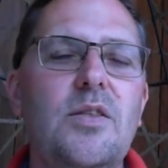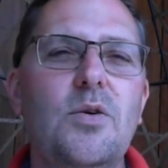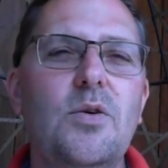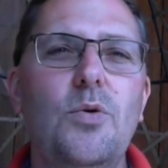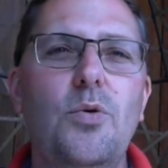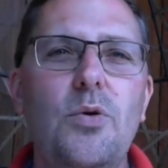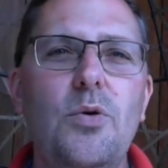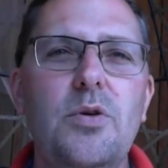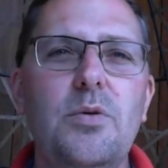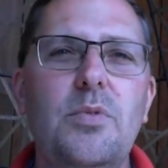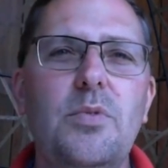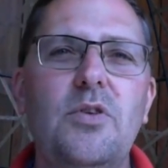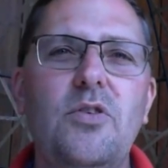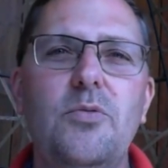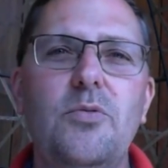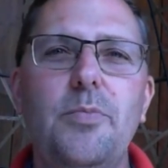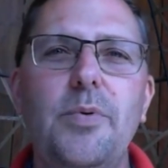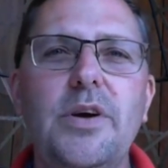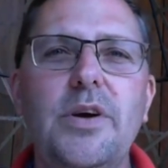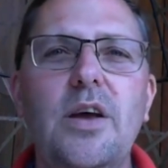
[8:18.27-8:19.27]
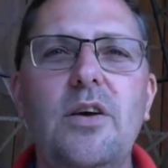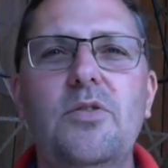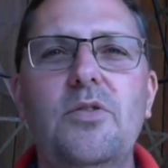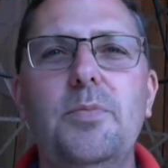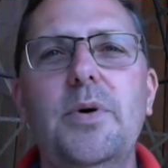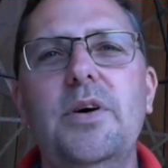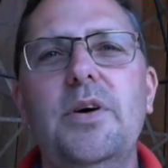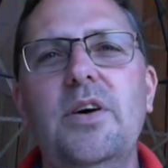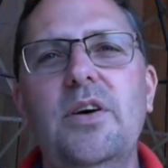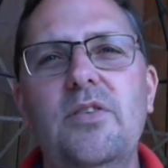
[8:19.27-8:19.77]
The autumn and spring
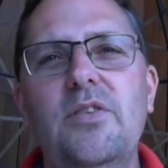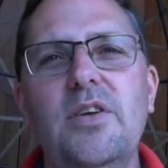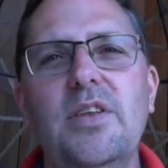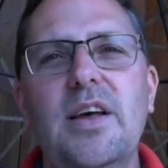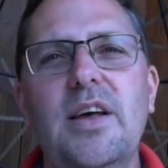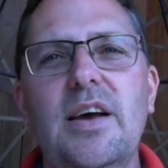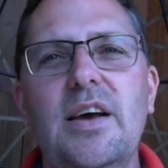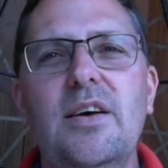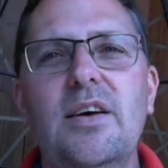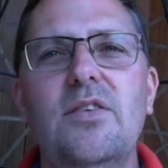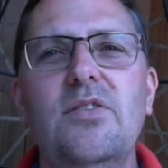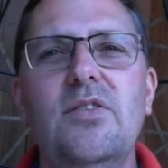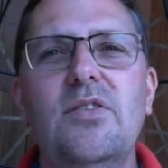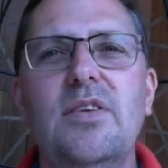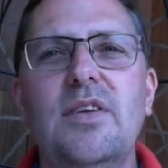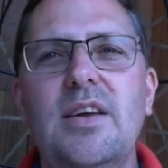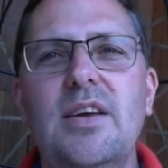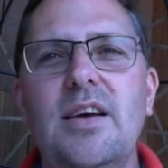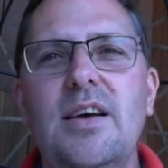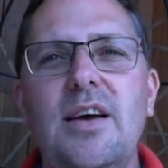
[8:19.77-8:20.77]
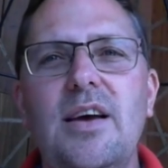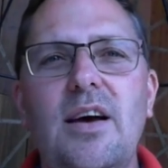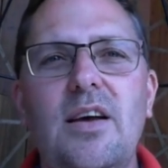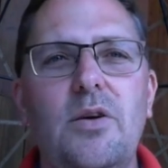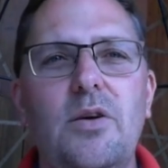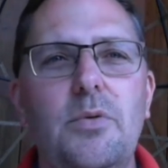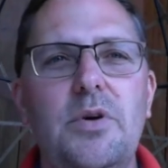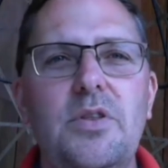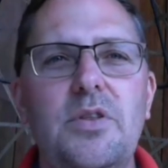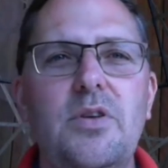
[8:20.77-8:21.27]
experience in the house,
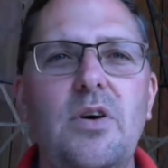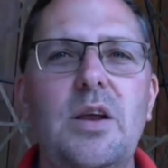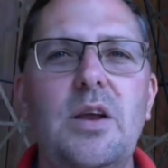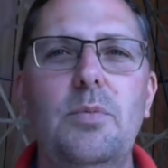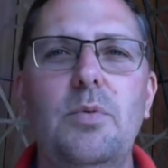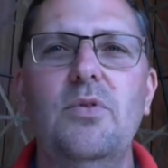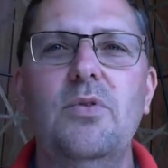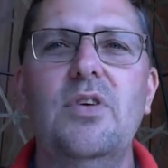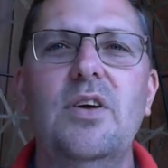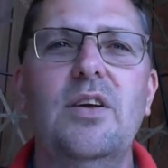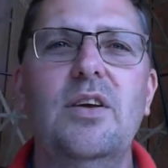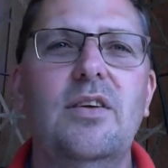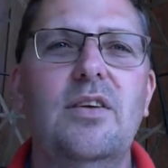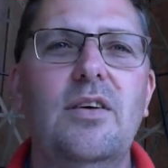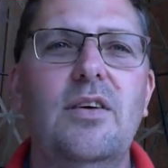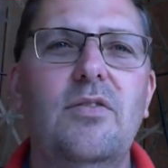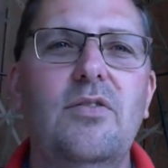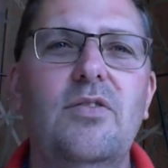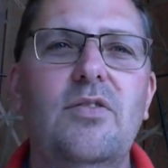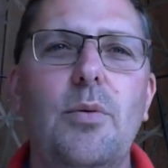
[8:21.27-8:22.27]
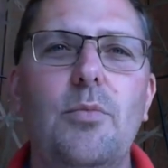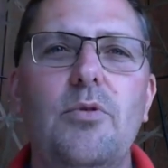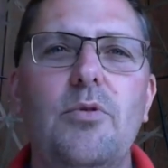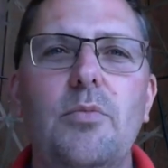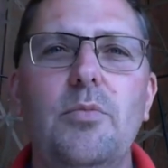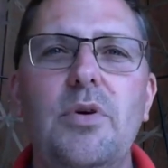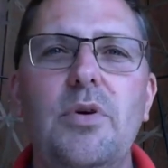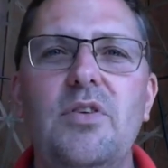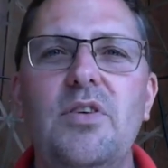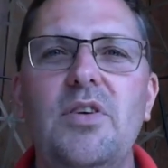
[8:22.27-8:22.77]
along with 90% of
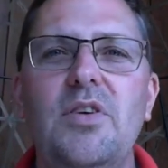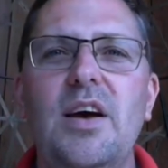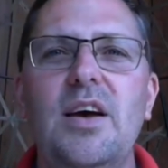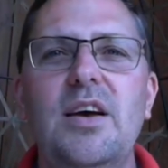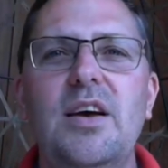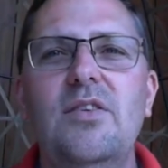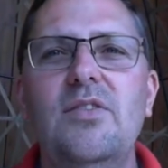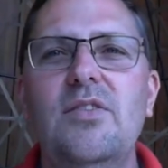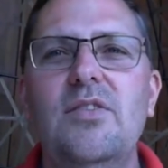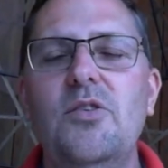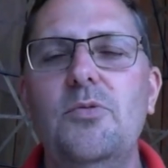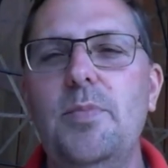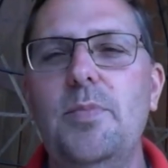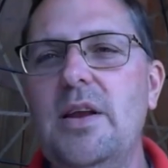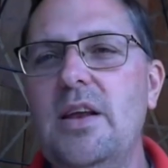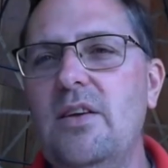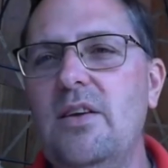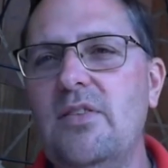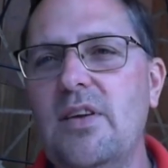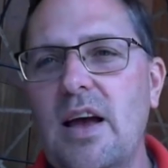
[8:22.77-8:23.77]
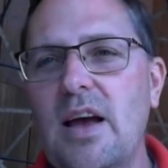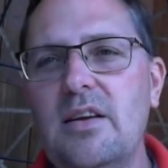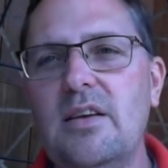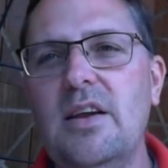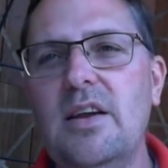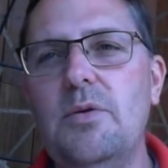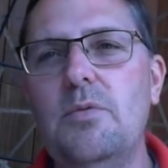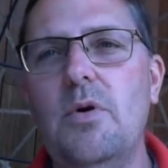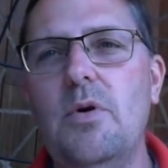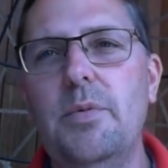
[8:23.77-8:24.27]
summer and winter days, has been
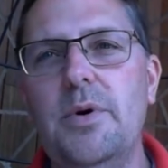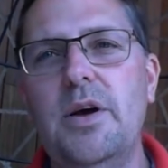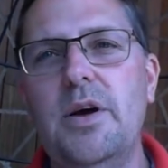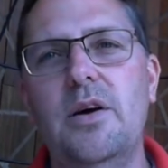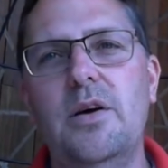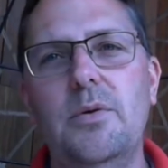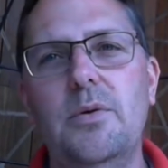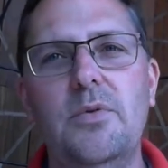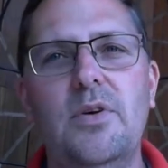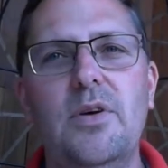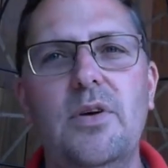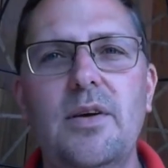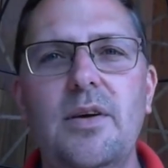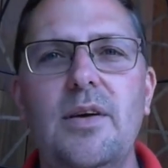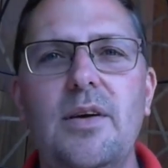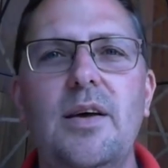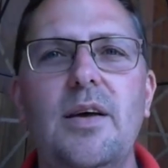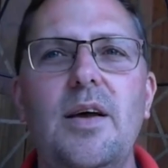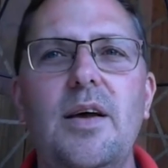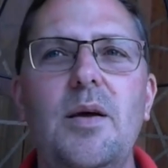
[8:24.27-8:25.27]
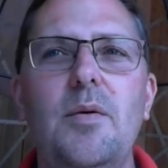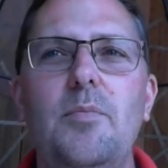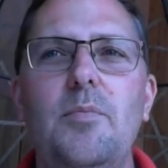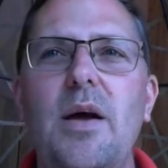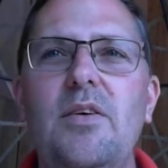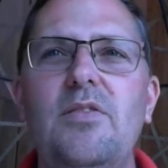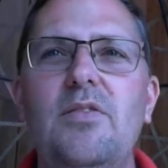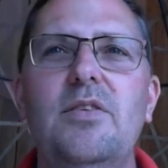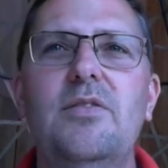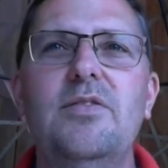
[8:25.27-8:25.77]
exactly what we hoped.
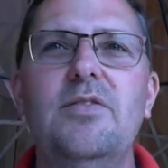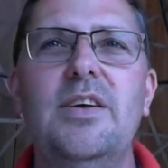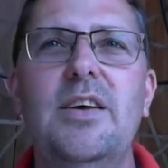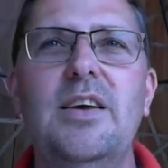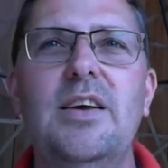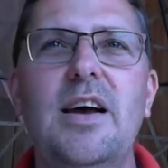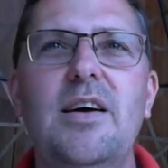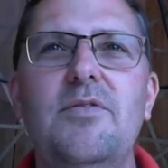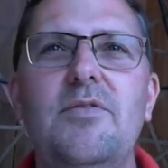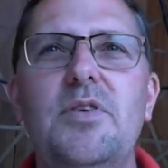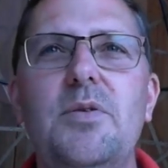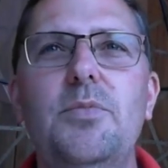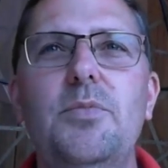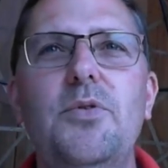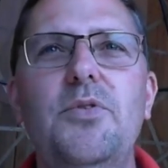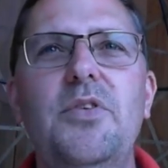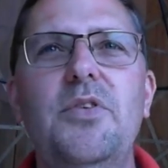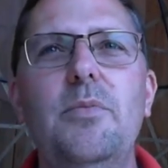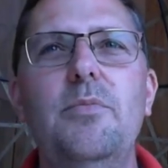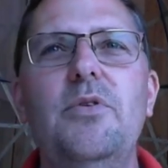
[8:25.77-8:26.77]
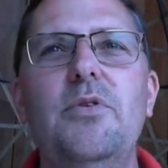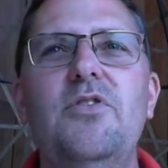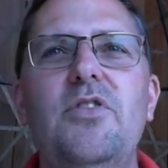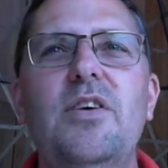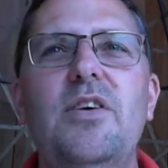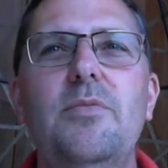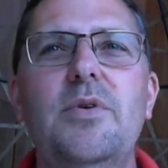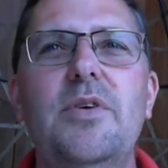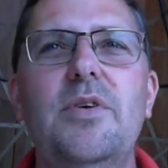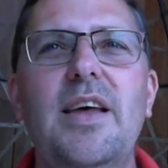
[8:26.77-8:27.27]
Passively comfortable
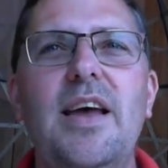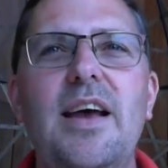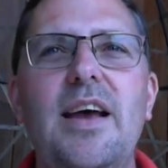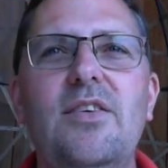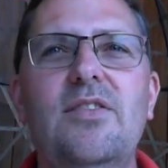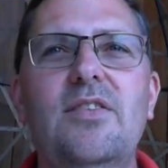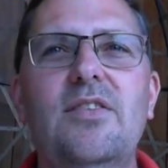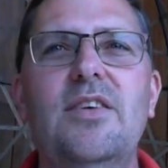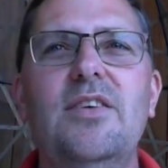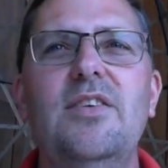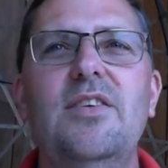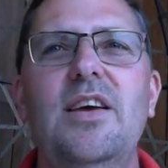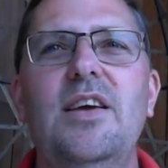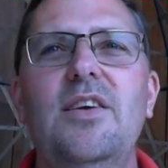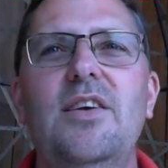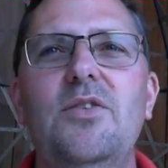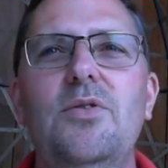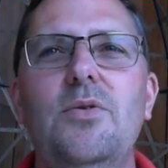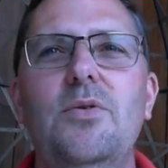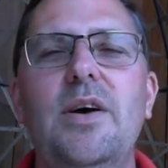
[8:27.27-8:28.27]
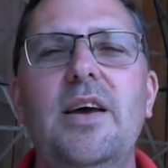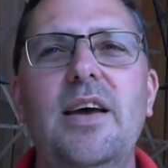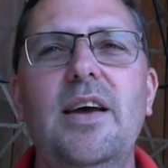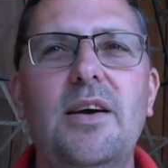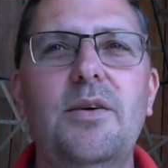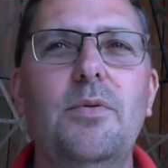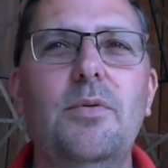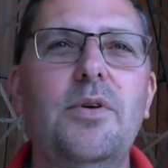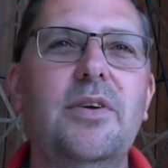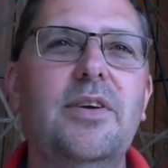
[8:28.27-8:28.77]
temperature with excellent indoor
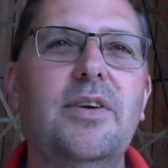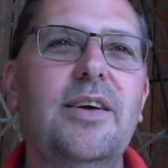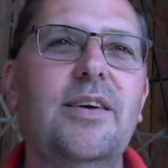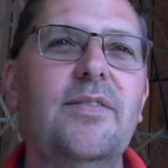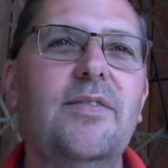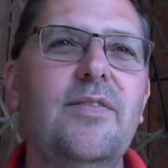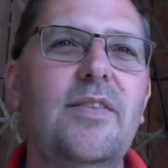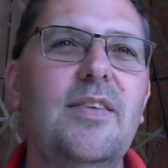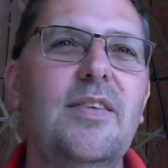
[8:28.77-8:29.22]
air quality.